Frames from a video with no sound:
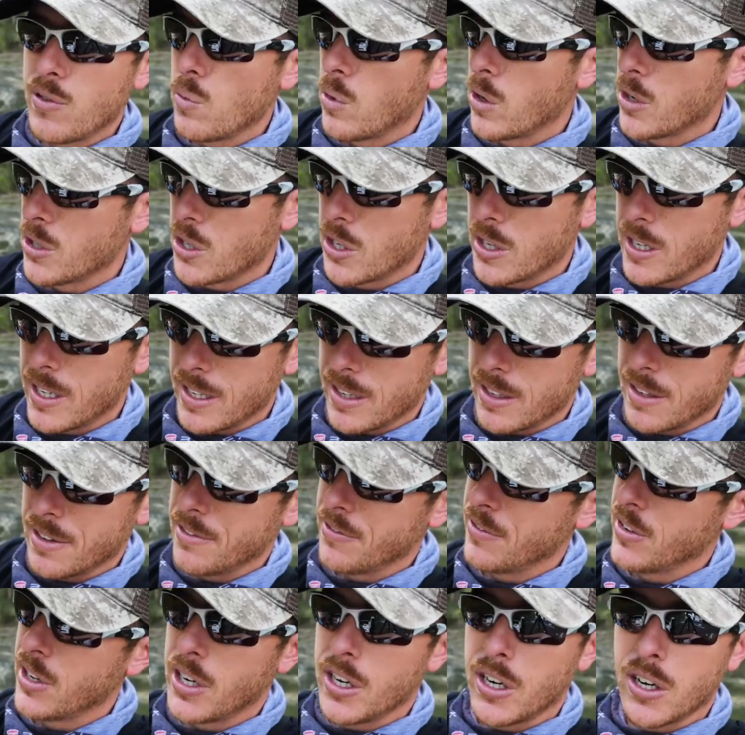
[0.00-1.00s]
If you watch any
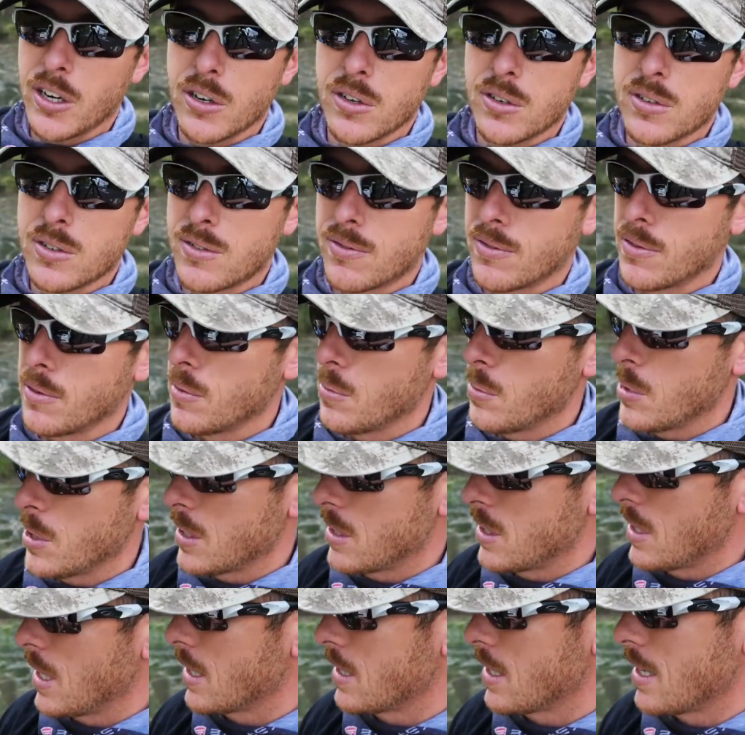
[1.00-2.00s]
of the videos from the
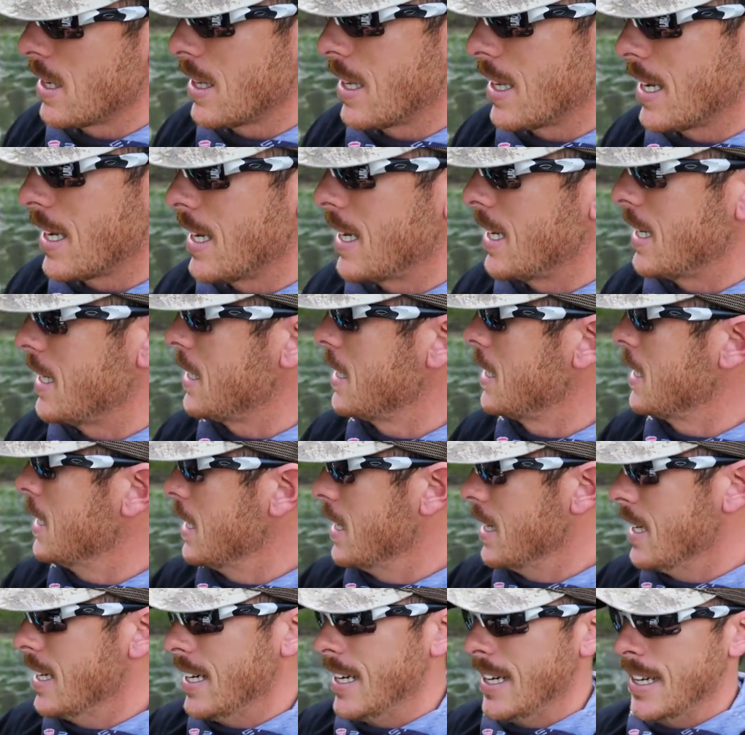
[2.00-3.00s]
Big Sexy line,
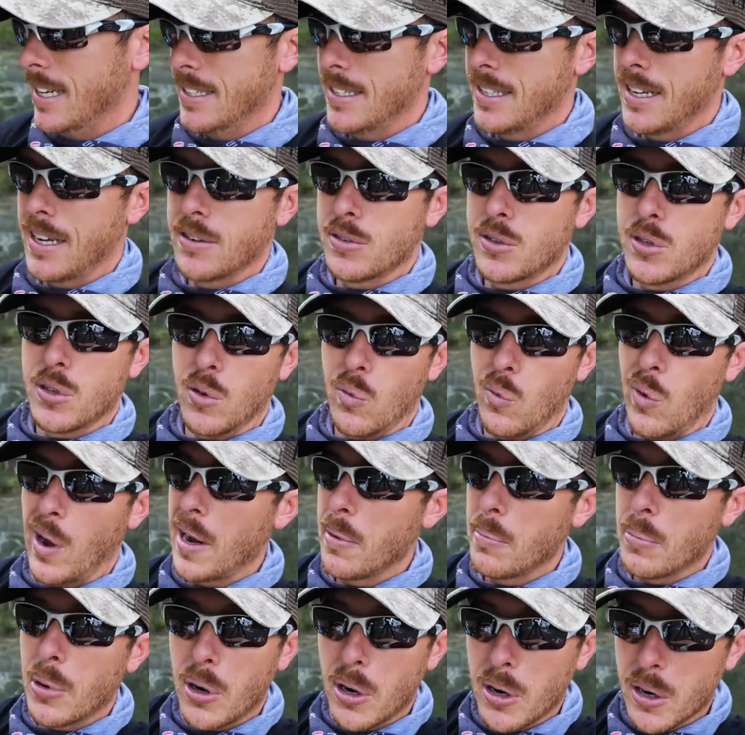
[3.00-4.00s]
uh, down to the
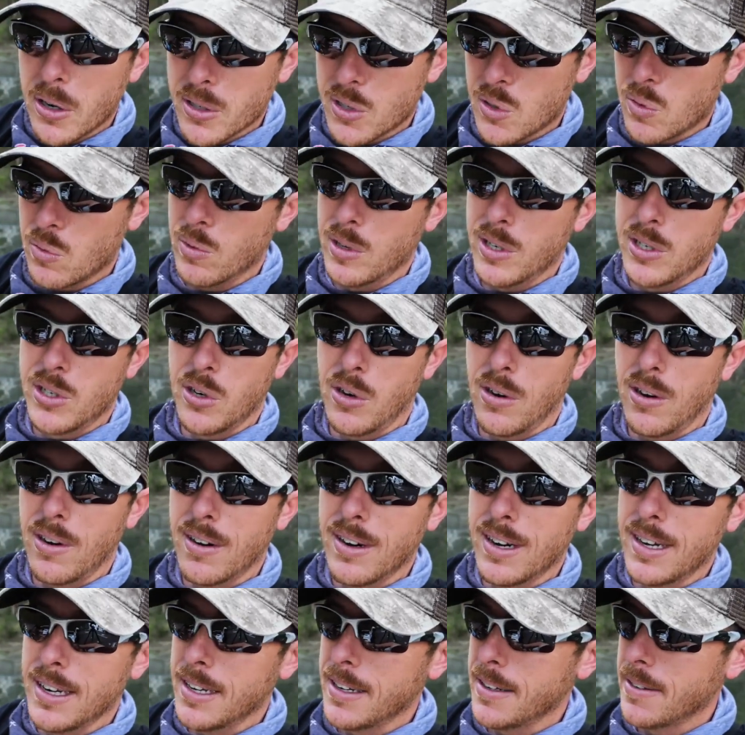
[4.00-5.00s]
whitebirds, which
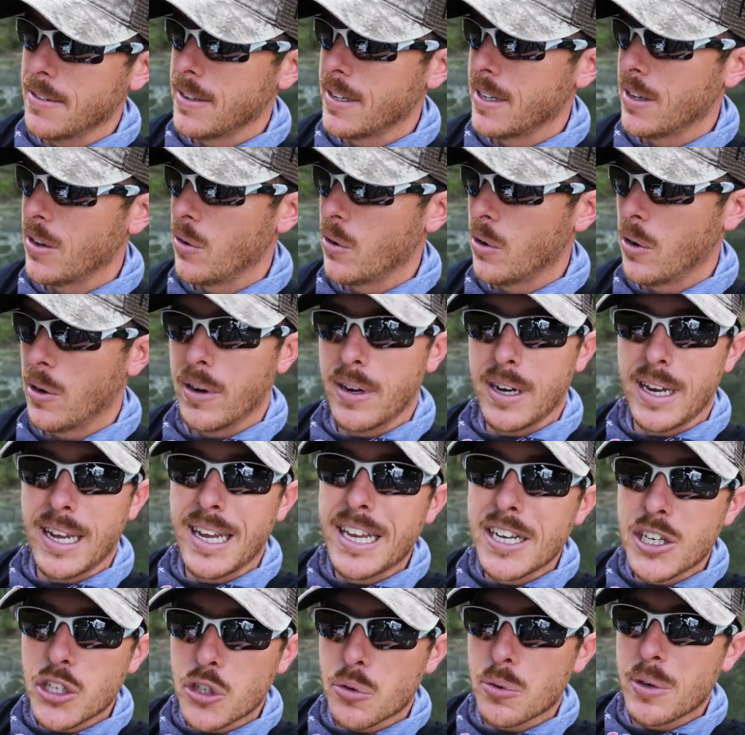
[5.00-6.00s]
are uh, you know are an
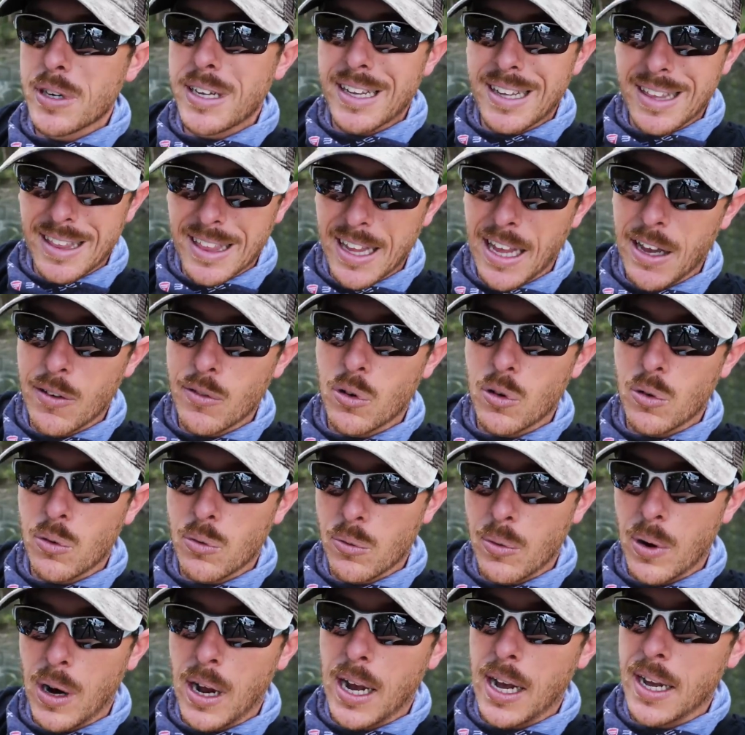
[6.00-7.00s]
entry level
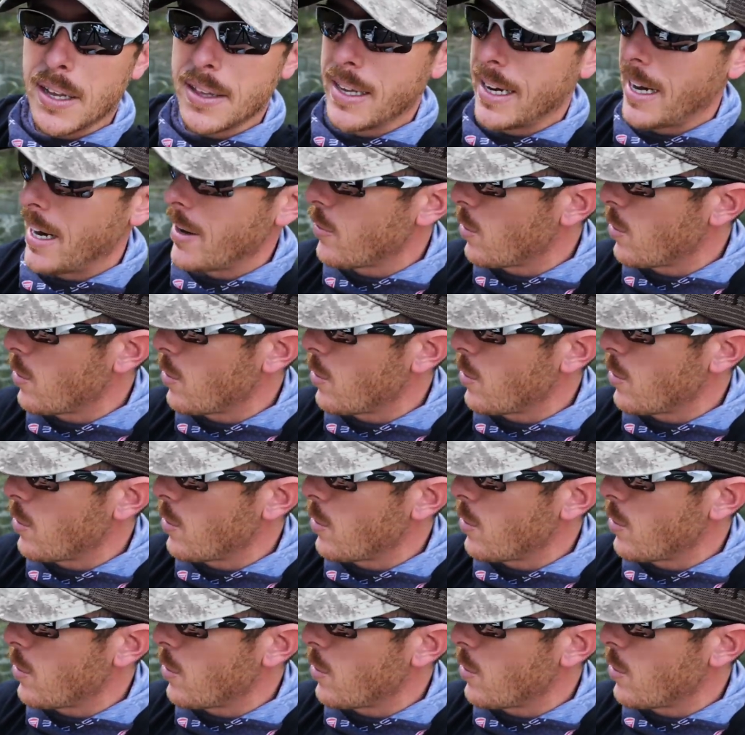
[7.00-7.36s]
rod that